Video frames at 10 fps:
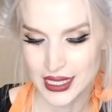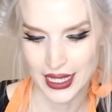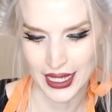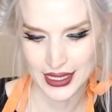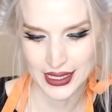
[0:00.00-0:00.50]
I
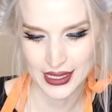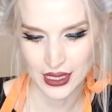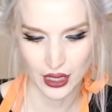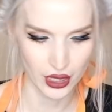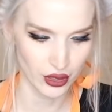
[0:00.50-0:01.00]
guess
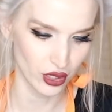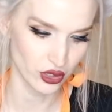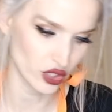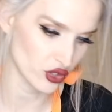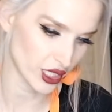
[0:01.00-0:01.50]
I'll
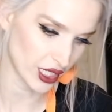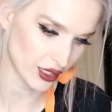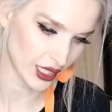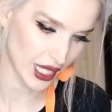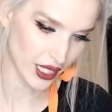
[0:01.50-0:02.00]
just drink it out of
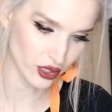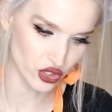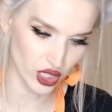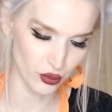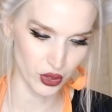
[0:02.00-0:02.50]
the can, or
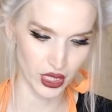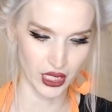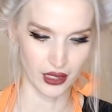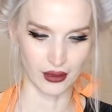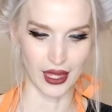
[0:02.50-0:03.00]
should I put it
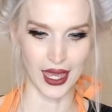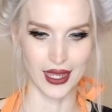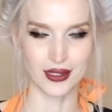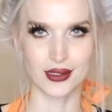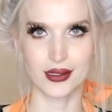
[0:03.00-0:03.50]
in a
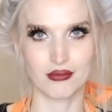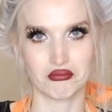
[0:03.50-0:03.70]
glass?